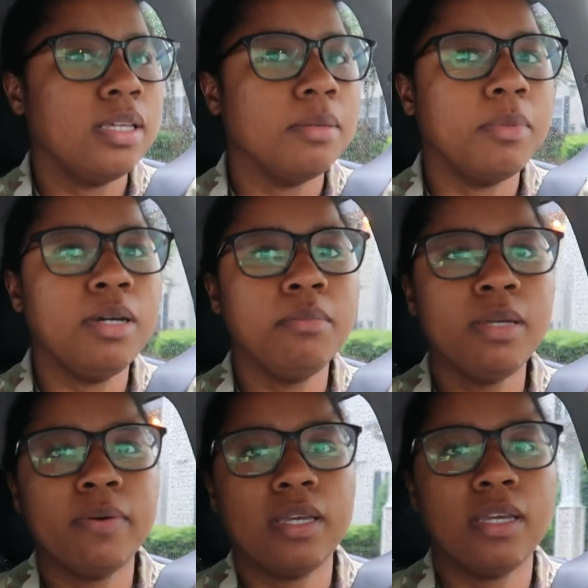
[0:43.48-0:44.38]
am on
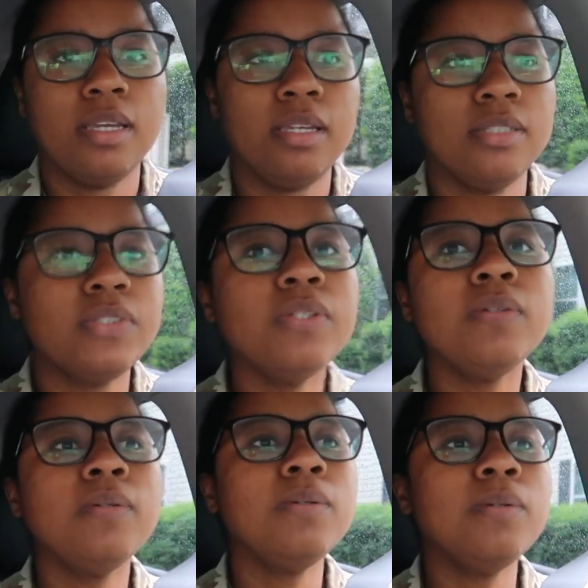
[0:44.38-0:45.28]
my way
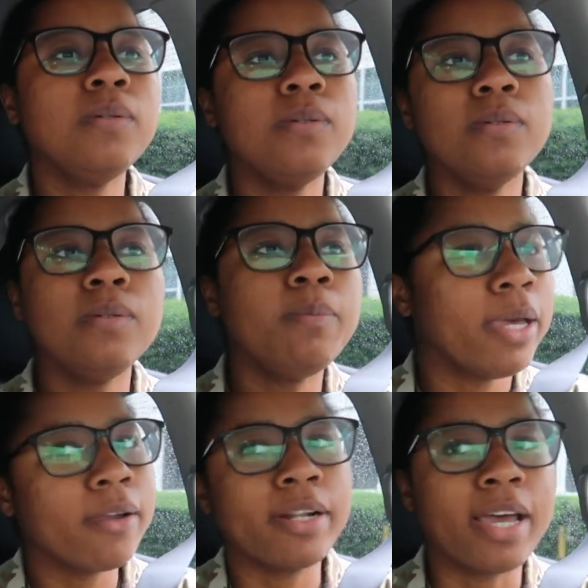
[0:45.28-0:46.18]
to
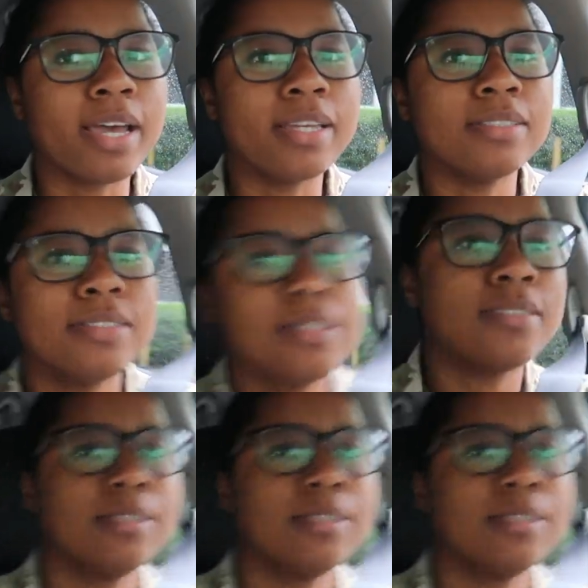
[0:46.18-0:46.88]
paradise.